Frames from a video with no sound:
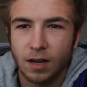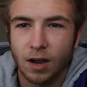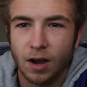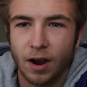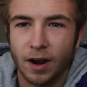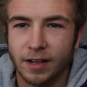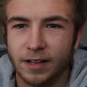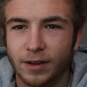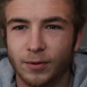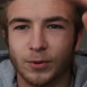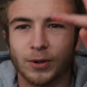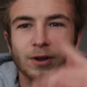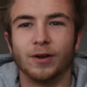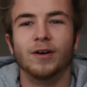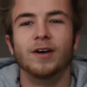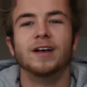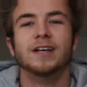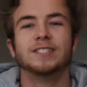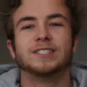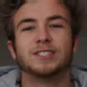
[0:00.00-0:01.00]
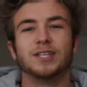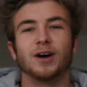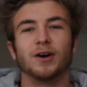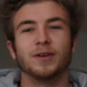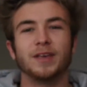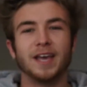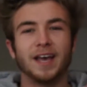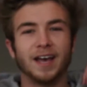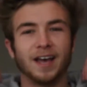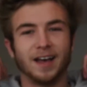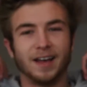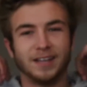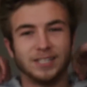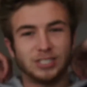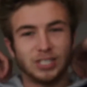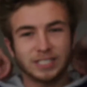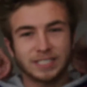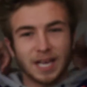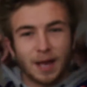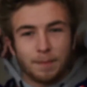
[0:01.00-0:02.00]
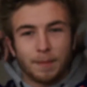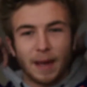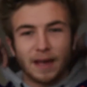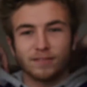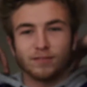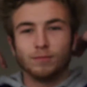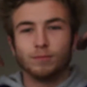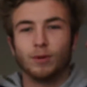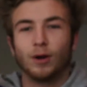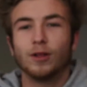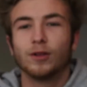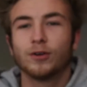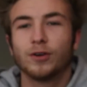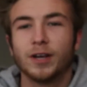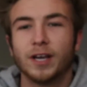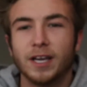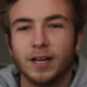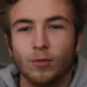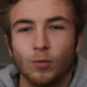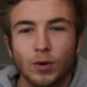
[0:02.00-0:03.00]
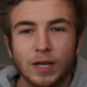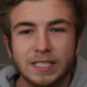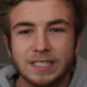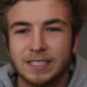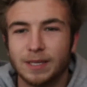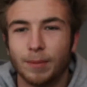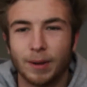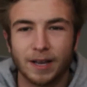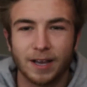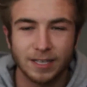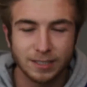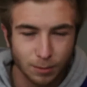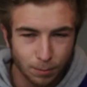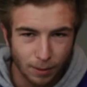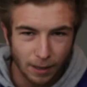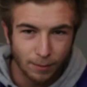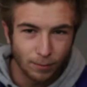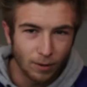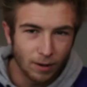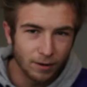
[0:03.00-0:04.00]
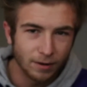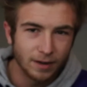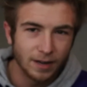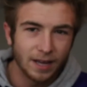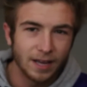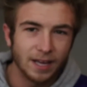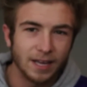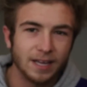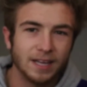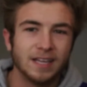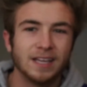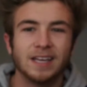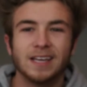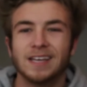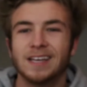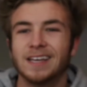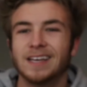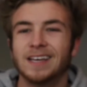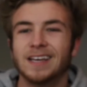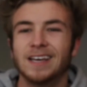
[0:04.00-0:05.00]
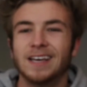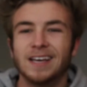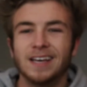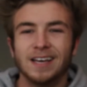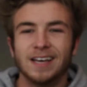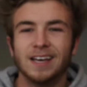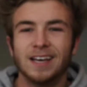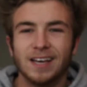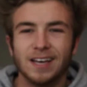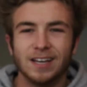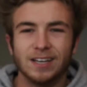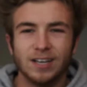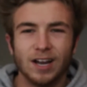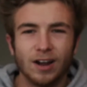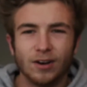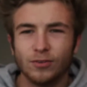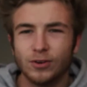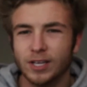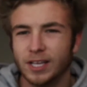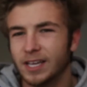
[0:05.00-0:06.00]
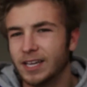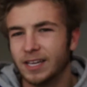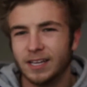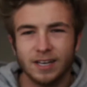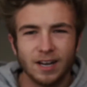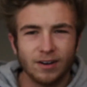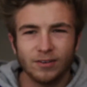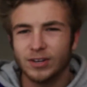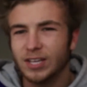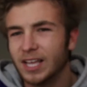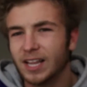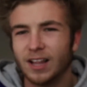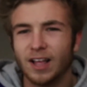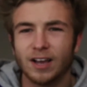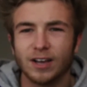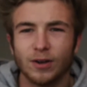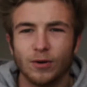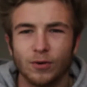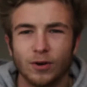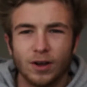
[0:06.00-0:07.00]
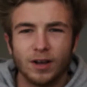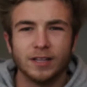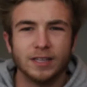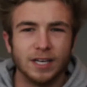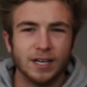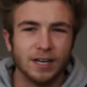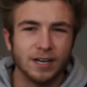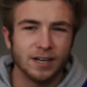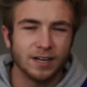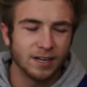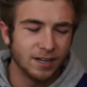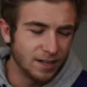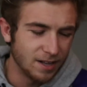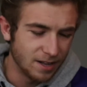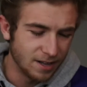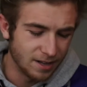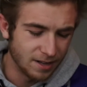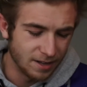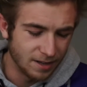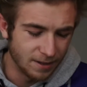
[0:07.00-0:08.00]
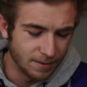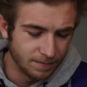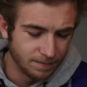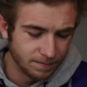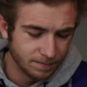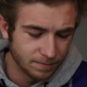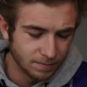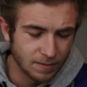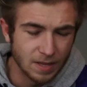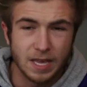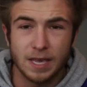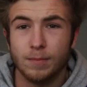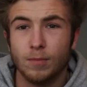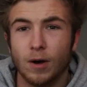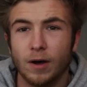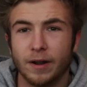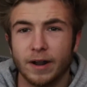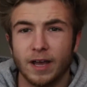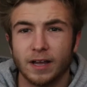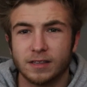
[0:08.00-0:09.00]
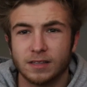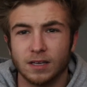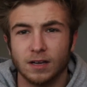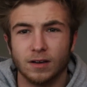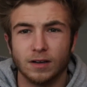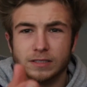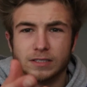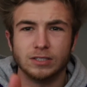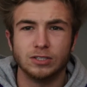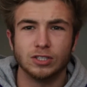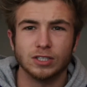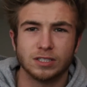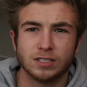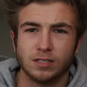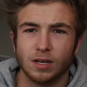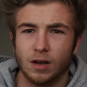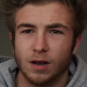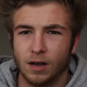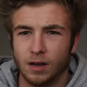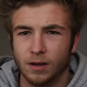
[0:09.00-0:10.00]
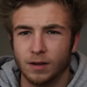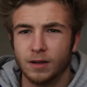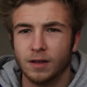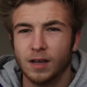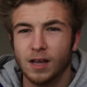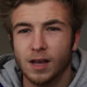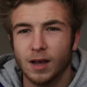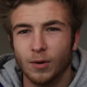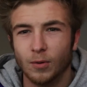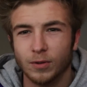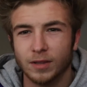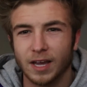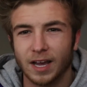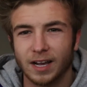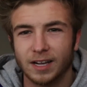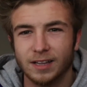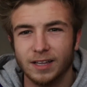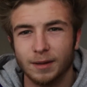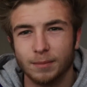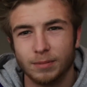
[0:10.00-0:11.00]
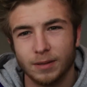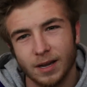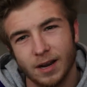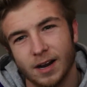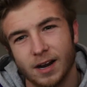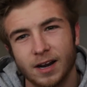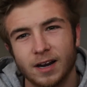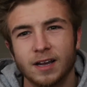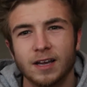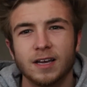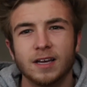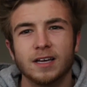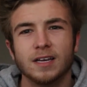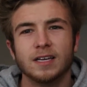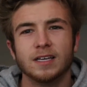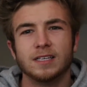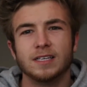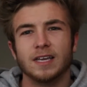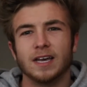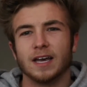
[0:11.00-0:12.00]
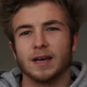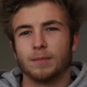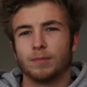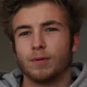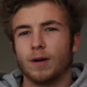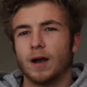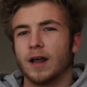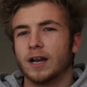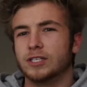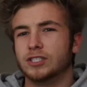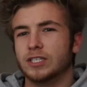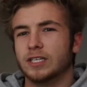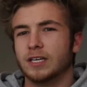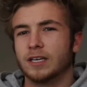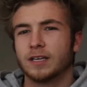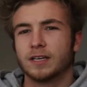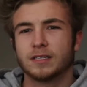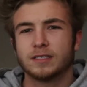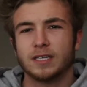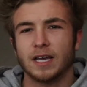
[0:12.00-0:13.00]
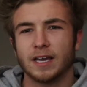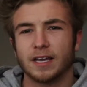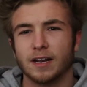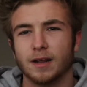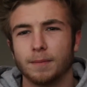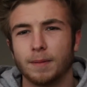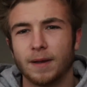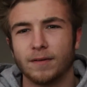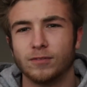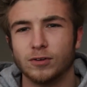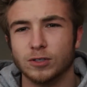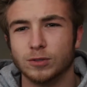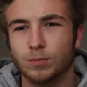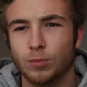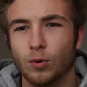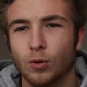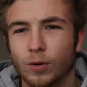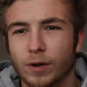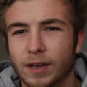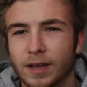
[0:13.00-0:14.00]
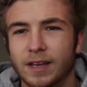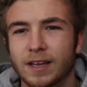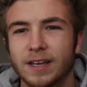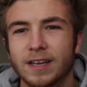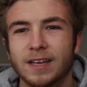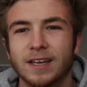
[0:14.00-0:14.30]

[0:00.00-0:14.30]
All right, there we go. So yeah, just got back from Bowling Green. Went and see my cousin play ball today. Not really, not really a lot going on there. Uh, he balled out though, as you just saw with that clip there. Yeah, Prodigy taking up after his boy